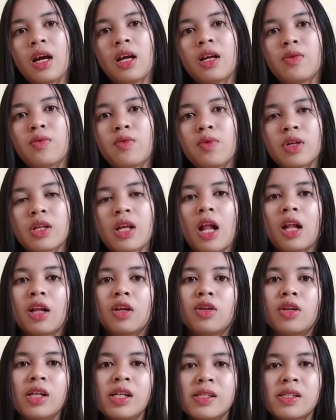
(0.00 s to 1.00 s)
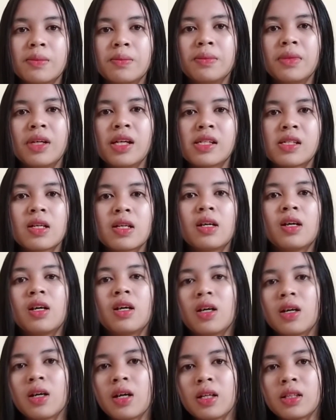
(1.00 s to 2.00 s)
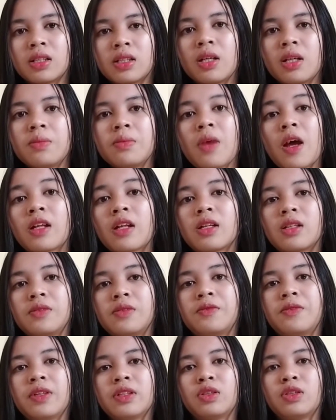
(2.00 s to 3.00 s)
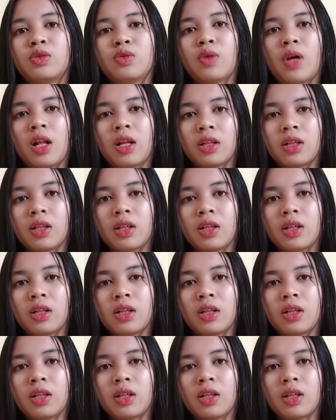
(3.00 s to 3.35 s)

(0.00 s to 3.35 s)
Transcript: the word algorithm is a term that refers to